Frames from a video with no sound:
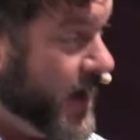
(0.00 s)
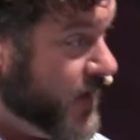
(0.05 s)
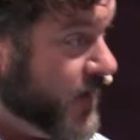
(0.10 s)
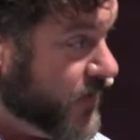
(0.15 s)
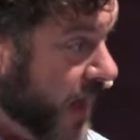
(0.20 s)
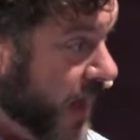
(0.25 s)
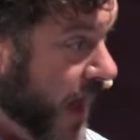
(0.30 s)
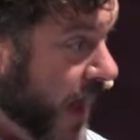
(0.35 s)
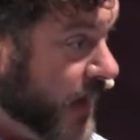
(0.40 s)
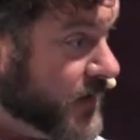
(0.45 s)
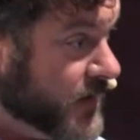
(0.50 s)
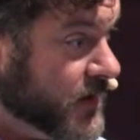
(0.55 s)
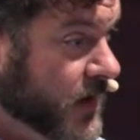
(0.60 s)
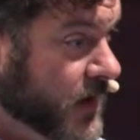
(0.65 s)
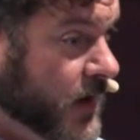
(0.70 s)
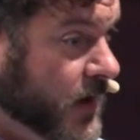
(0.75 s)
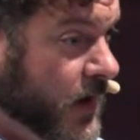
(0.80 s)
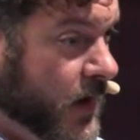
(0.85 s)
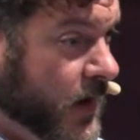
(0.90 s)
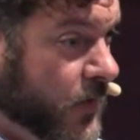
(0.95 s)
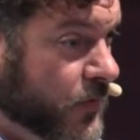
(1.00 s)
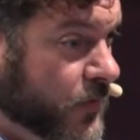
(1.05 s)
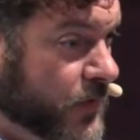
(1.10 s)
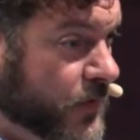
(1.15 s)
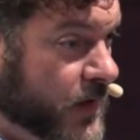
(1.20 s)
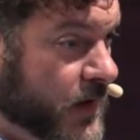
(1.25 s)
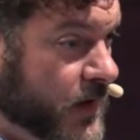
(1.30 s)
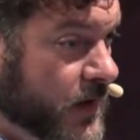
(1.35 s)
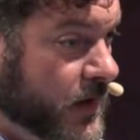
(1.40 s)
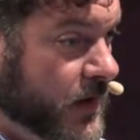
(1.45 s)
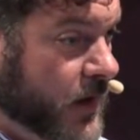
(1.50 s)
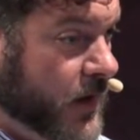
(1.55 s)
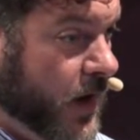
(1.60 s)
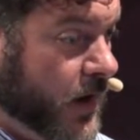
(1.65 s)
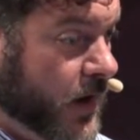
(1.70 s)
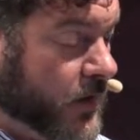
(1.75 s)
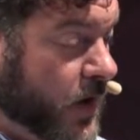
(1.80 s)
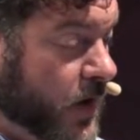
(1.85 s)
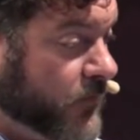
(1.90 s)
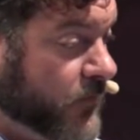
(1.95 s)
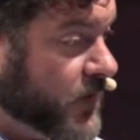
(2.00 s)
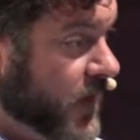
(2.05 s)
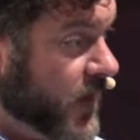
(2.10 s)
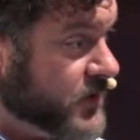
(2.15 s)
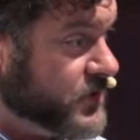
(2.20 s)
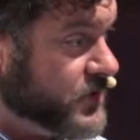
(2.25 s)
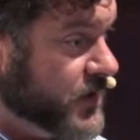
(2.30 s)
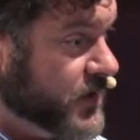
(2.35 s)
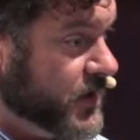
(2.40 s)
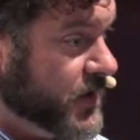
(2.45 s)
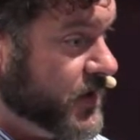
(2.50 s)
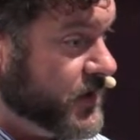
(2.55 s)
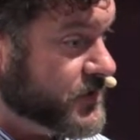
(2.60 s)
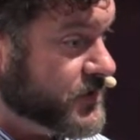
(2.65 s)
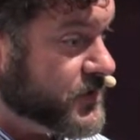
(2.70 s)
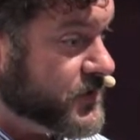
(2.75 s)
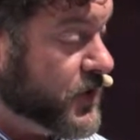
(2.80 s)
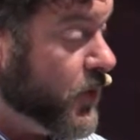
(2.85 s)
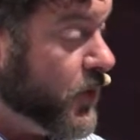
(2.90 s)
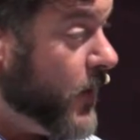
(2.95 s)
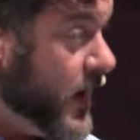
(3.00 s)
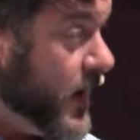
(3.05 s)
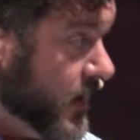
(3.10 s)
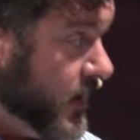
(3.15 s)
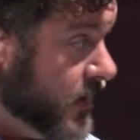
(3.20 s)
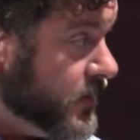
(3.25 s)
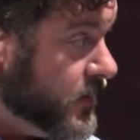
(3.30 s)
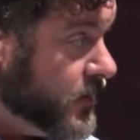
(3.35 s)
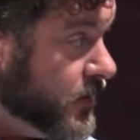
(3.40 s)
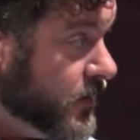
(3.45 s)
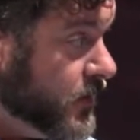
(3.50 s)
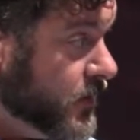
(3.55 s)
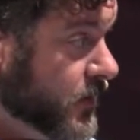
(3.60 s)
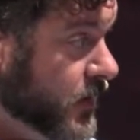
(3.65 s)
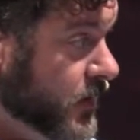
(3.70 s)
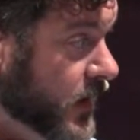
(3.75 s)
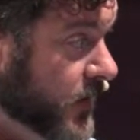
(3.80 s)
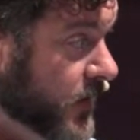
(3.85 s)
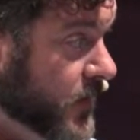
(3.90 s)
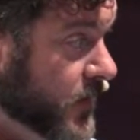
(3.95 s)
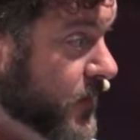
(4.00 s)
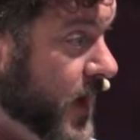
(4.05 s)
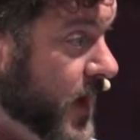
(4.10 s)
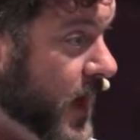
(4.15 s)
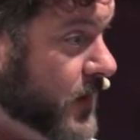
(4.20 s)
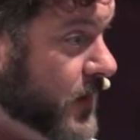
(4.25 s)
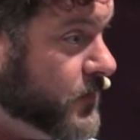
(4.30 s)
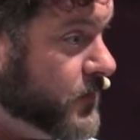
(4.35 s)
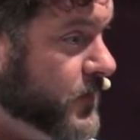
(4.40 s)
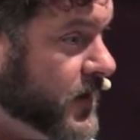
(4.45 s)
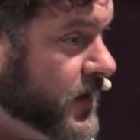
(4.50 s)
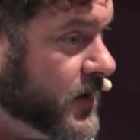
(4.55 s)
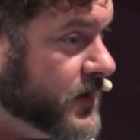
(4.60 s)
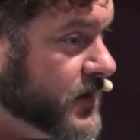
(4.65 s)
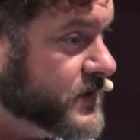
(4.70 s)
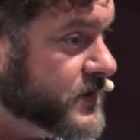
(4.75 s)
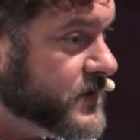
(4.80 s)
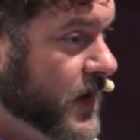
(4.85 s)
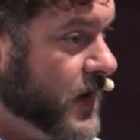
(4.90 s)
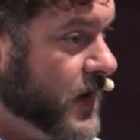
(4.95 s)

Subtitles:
that the Carnarvon collection is curated in the Met, because